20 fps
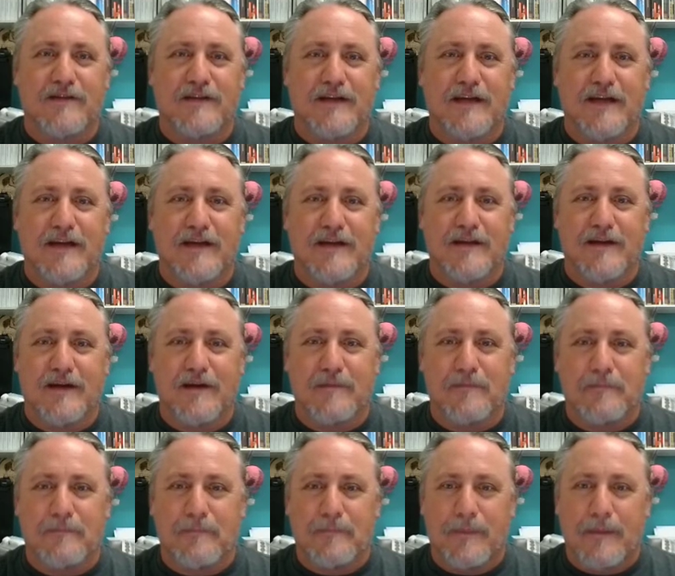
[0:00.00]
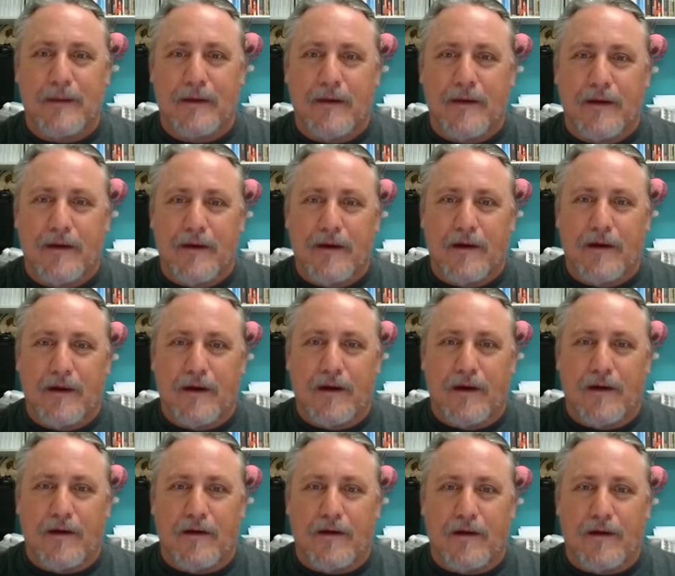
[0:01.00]
to get it done.
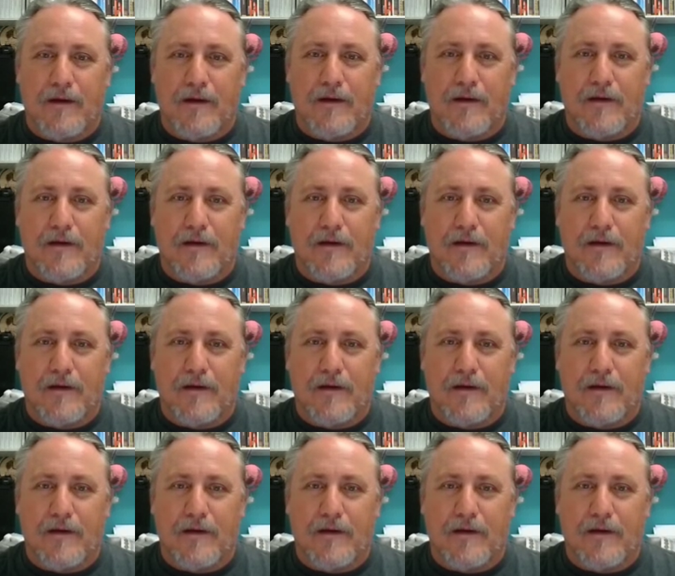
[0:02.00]
All right.